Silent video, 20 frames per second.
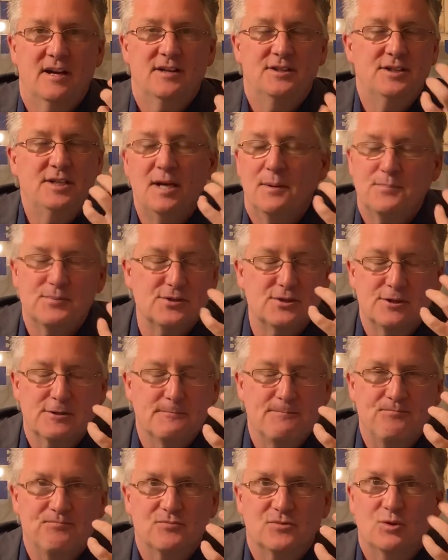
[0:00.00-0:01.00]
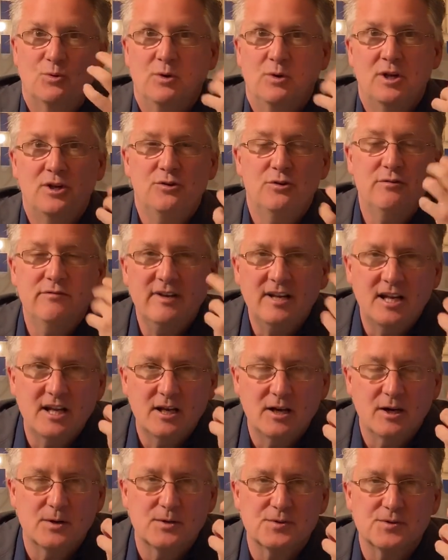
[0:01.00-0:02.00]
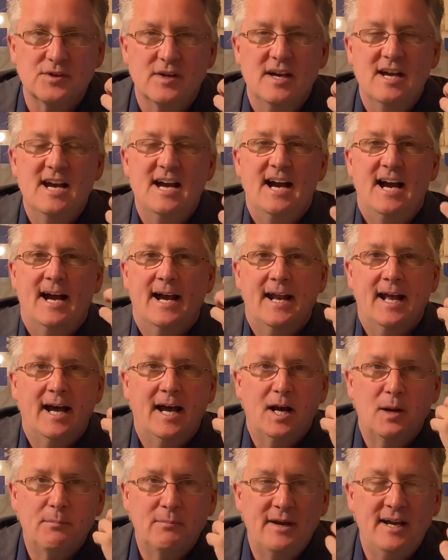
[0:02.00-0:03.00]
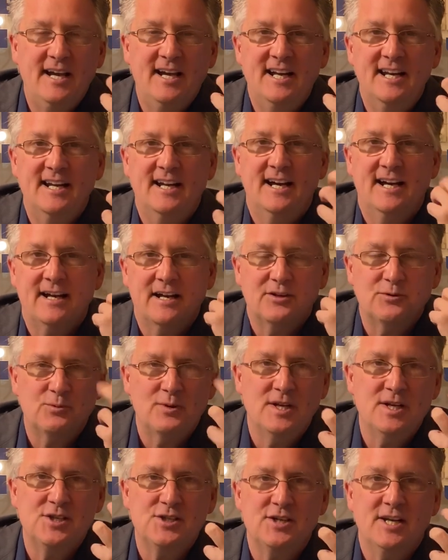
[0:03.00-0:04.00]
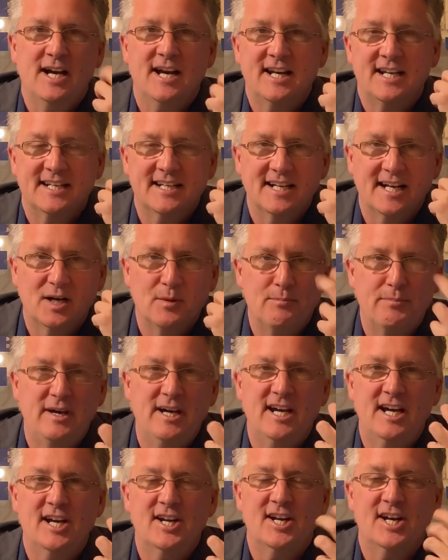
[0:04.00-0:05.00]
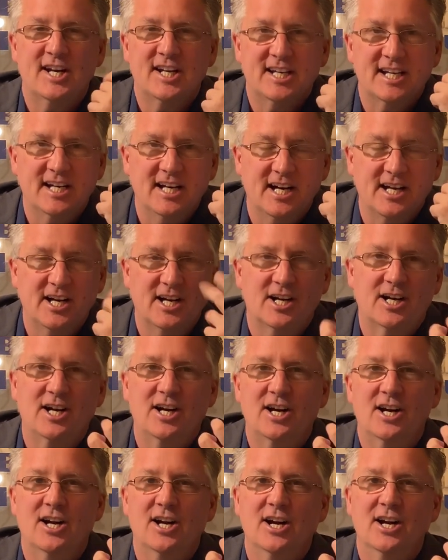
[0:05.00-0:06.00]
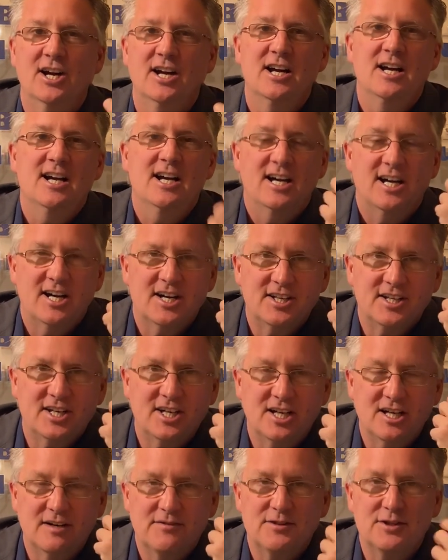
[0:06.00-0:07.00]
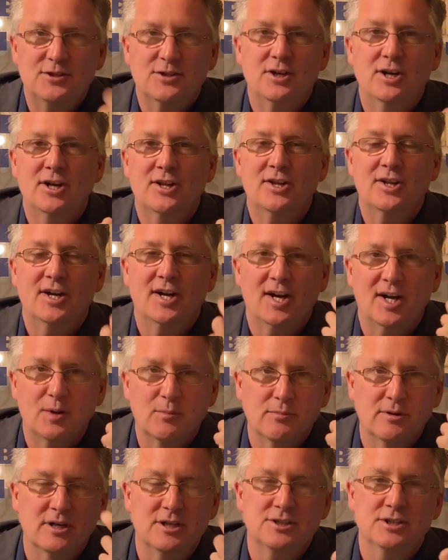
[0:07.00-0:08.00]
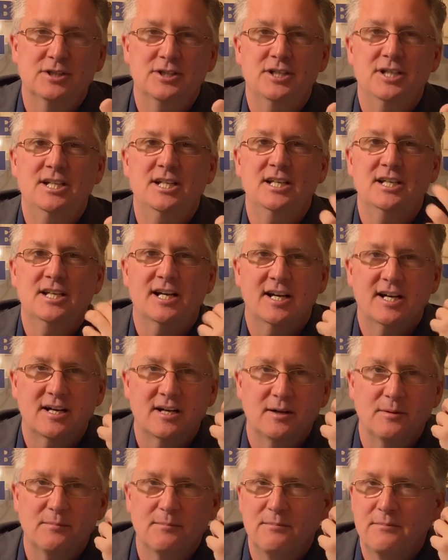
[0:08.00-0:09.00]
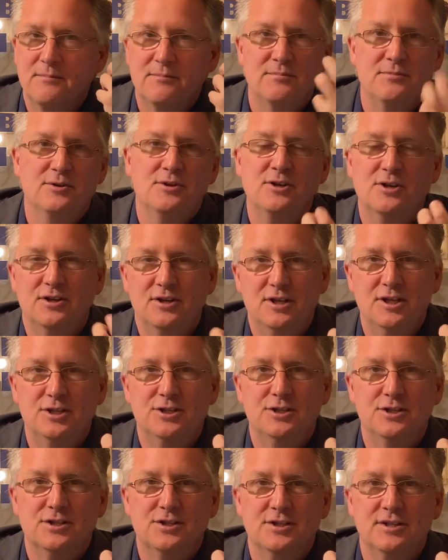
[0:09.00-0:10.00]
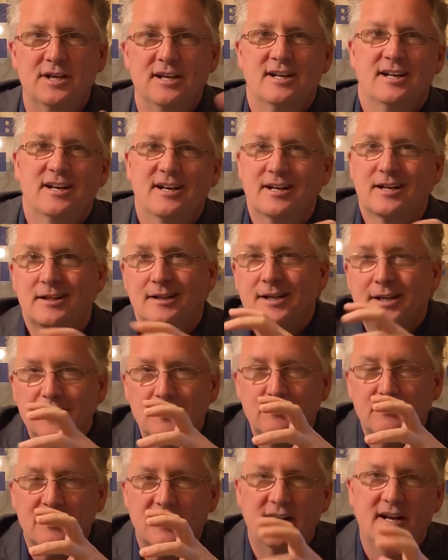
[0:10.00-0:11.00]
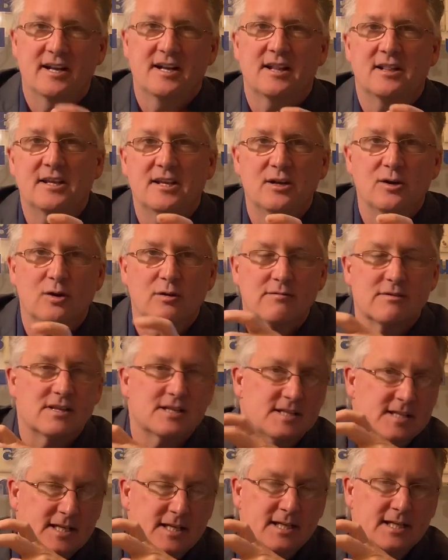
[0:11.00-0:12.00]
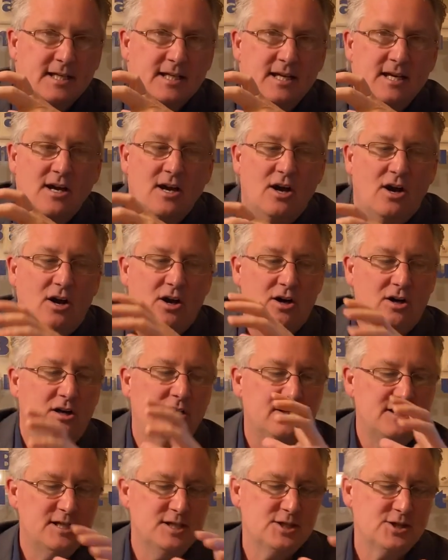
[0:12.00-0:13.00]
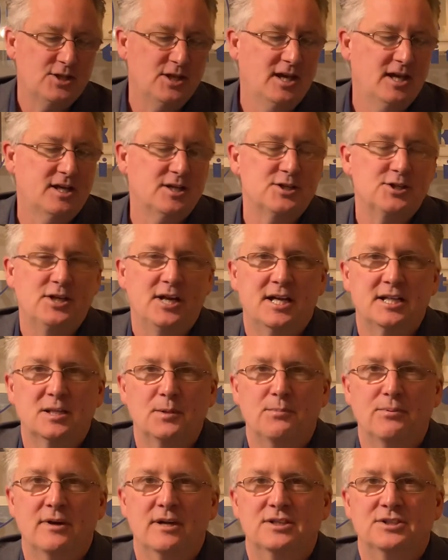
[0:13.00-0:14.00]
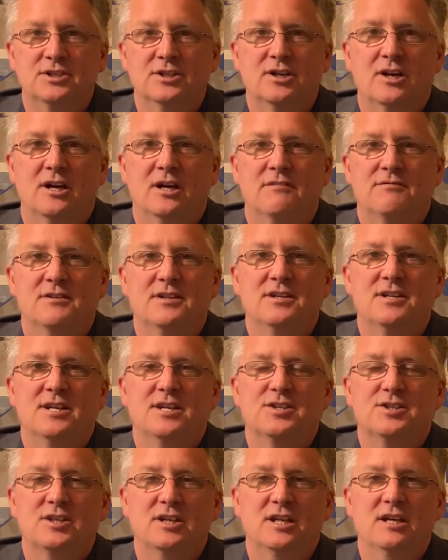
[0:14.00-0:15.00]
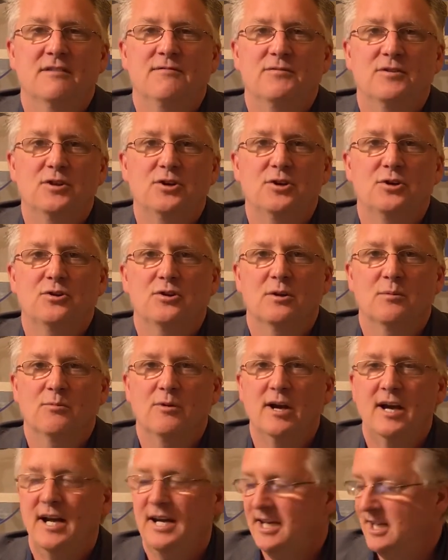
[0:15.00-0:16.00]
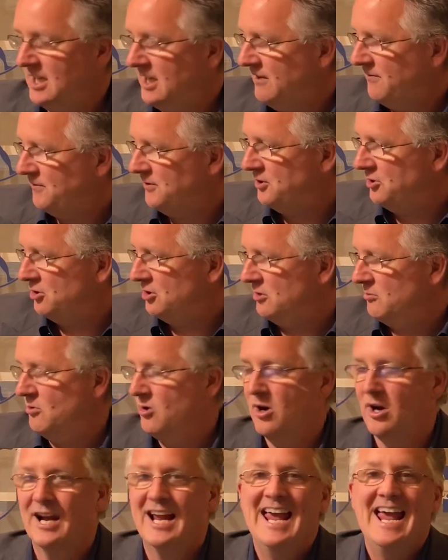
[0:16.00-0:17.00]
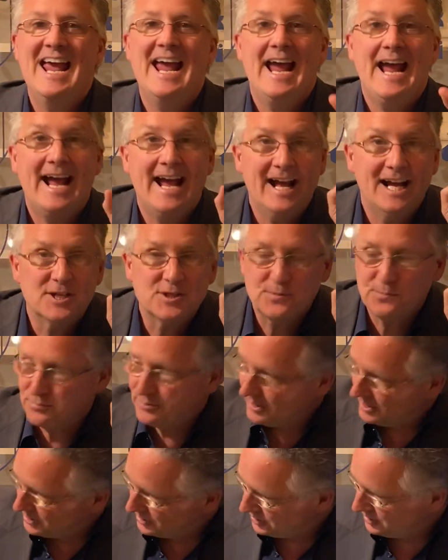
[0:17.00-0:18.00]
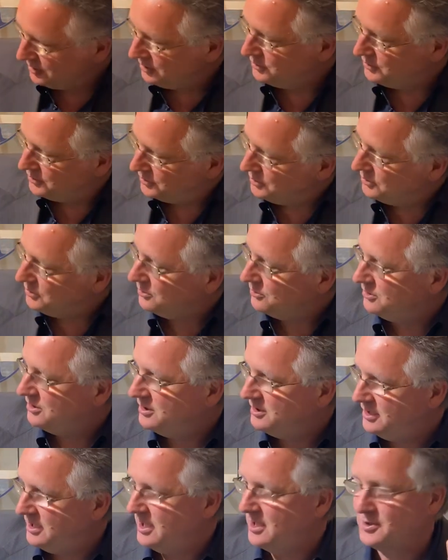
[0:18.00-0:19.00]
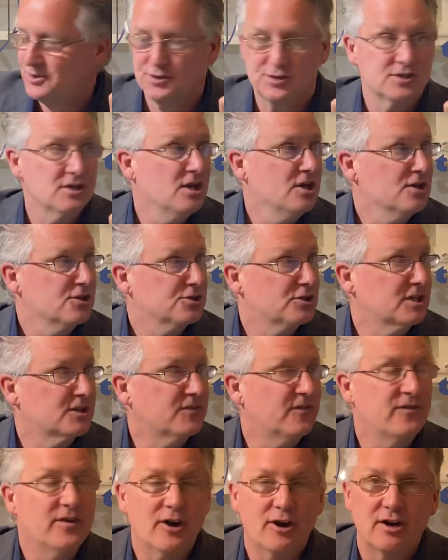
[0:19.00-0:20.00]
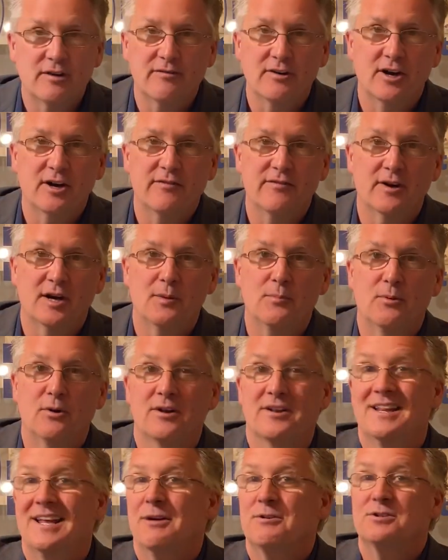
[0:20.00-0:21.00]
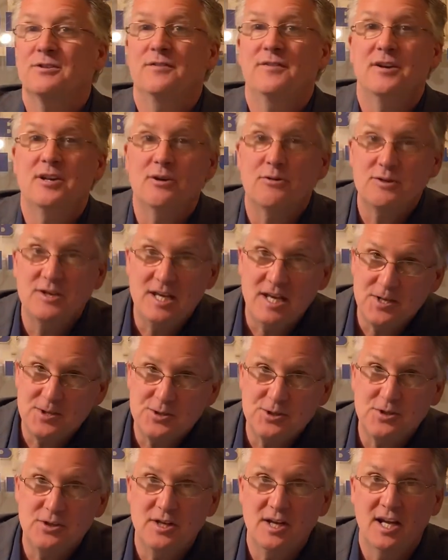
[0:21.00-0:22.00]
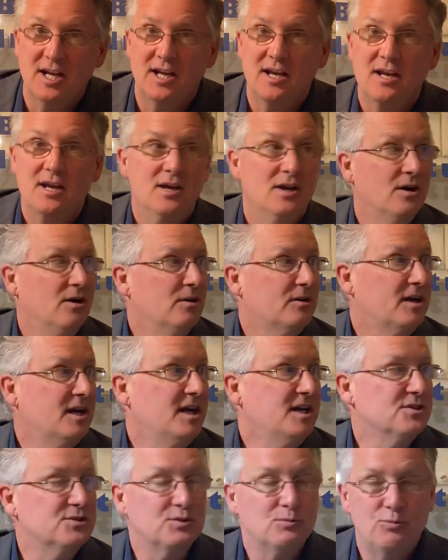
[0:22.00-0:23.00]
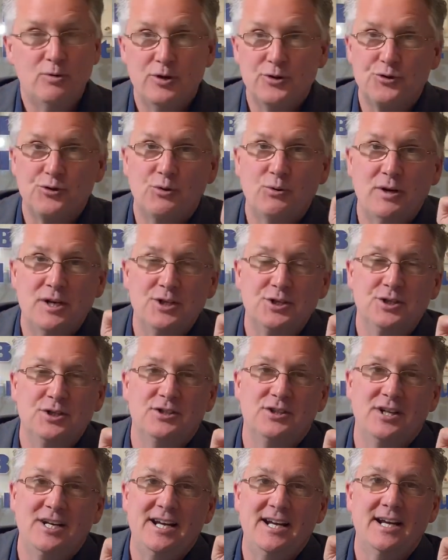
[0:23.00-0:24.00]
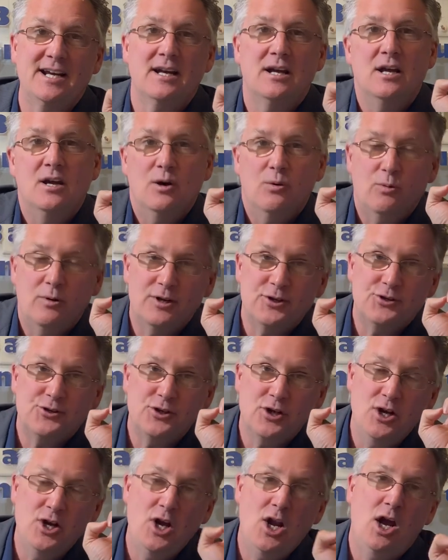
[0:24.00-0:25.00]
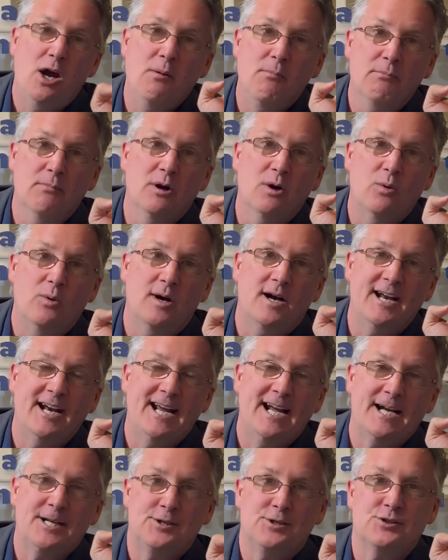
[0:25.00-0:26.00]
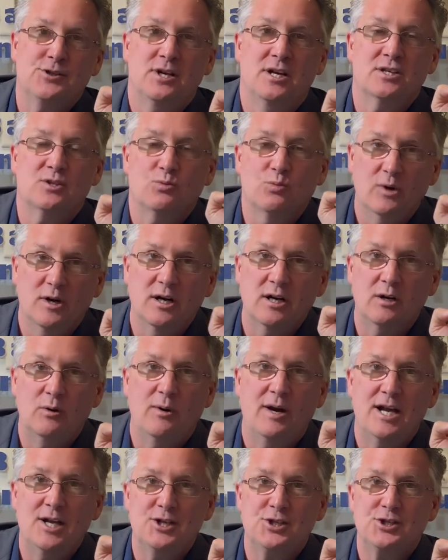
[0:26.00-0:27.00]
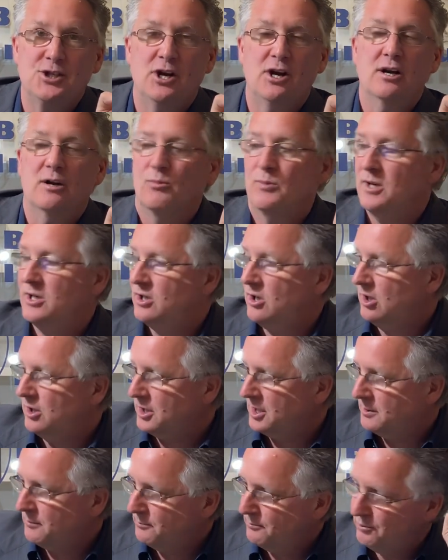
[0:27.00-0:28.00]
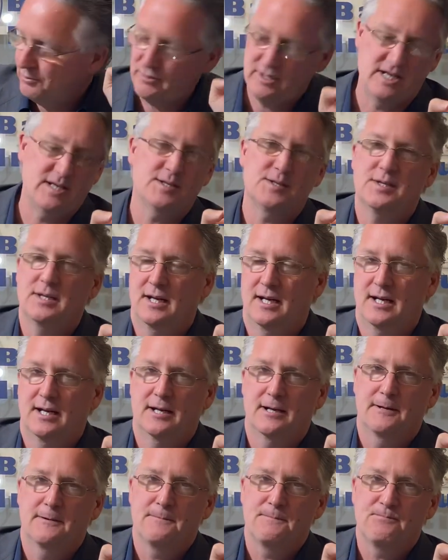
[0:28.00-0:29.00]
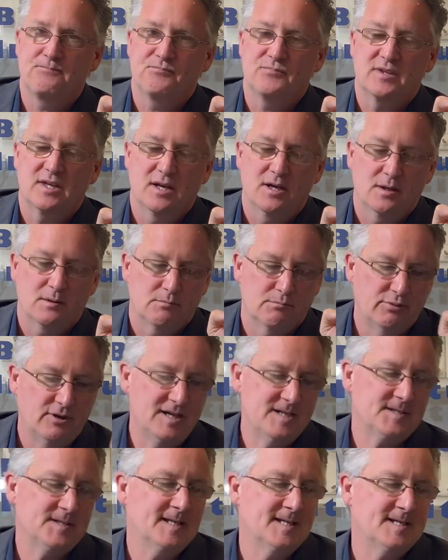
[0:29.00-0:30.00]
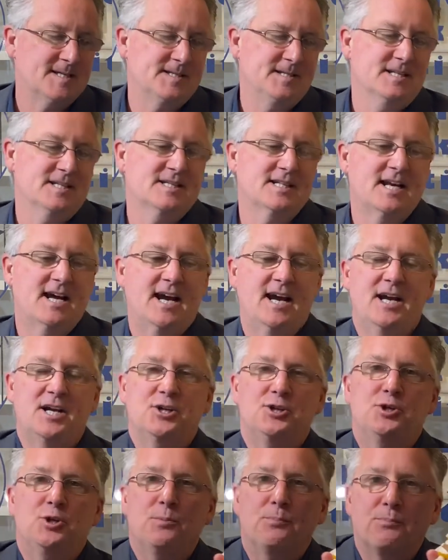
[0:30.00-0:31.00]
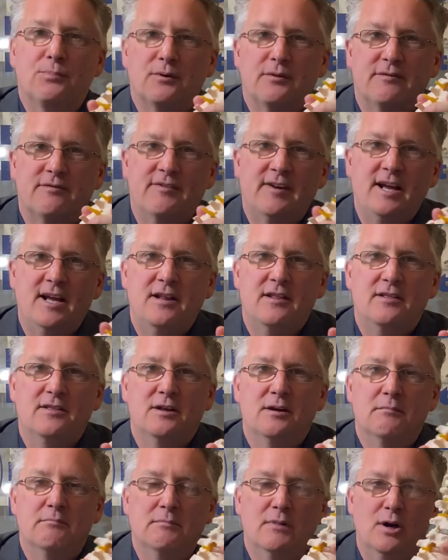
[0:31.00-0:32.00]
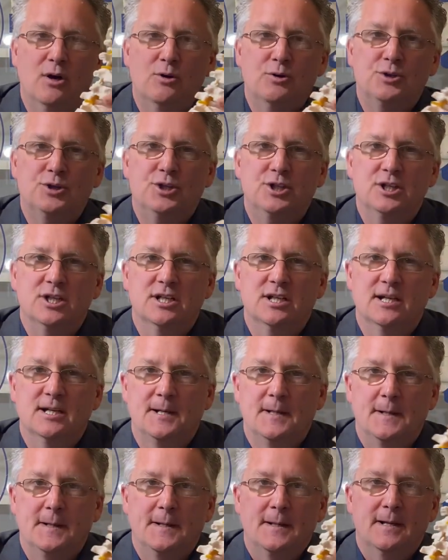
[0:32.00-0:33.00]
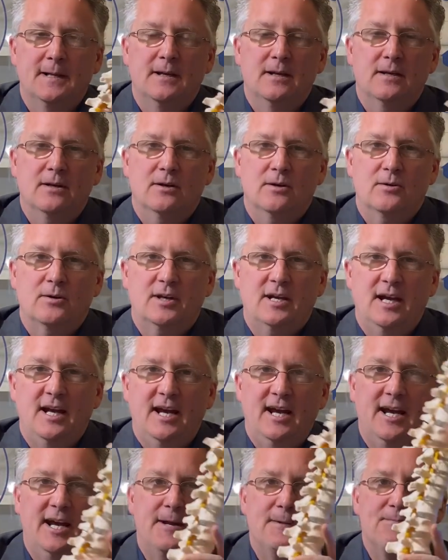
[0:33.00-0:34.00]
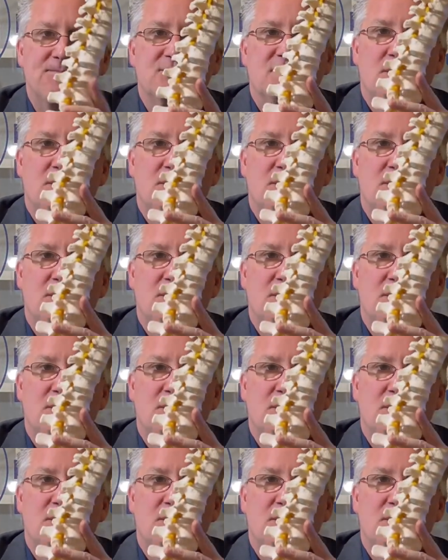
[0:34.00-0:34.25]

tips, 22 videos on how to bend, how to twist, how to get out of bed, how to get out of your car, how to get off the toilet, how to brush your teeth, how to do your dishes, not how you clean them, but how you lean over the sink. All these things take the pressure off the disc if you do them right, and if you do them wrong, adds pressure to the disc. So that's very, very, very important. That was the video yesterday. Okay, so what's the question today? What's the number one exercise? Where do I start? We call it bracing. Bracing is designed to prevent the motion, okay?